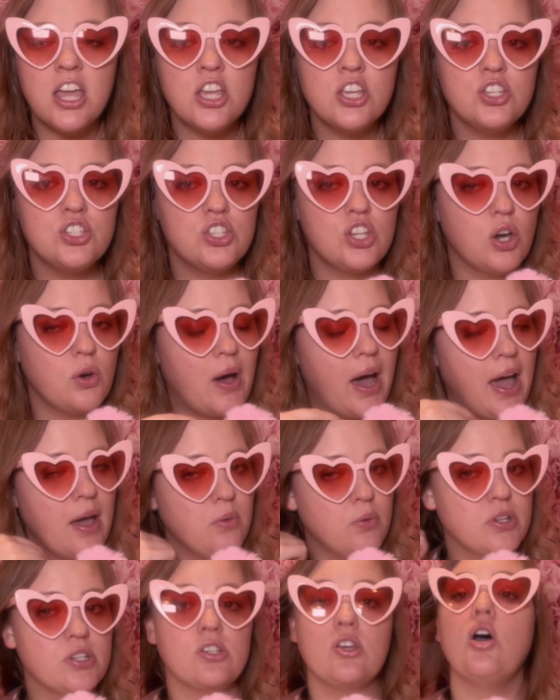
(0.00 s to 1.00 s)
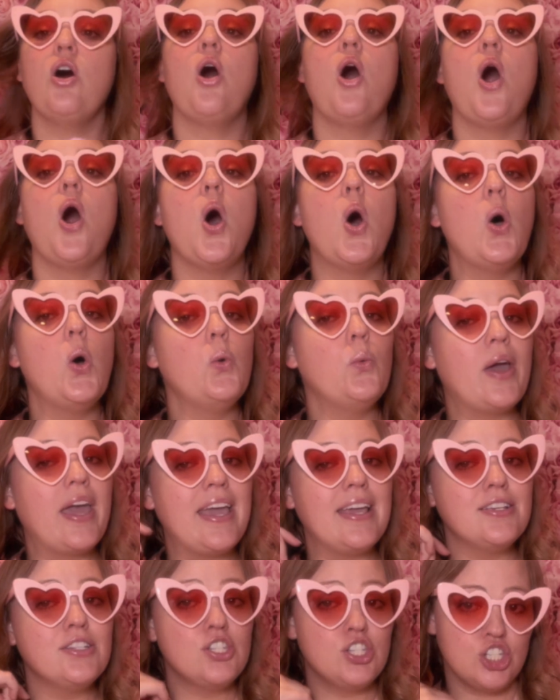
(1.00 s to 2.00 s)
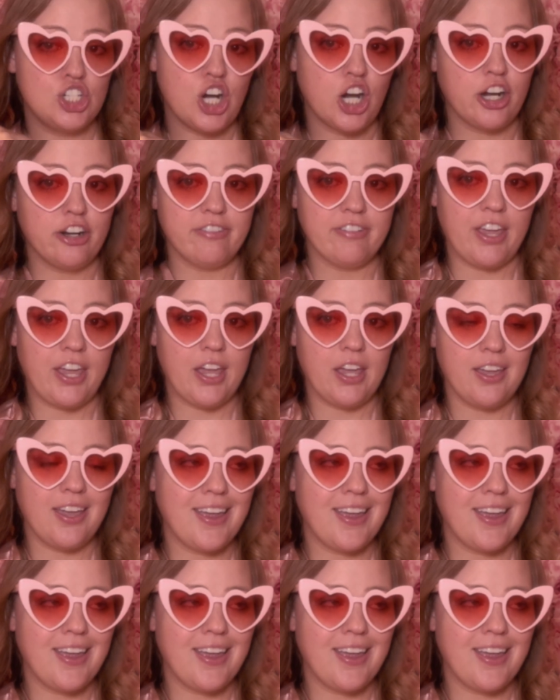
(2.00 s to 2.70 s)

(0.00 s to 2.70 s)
So I was always starving,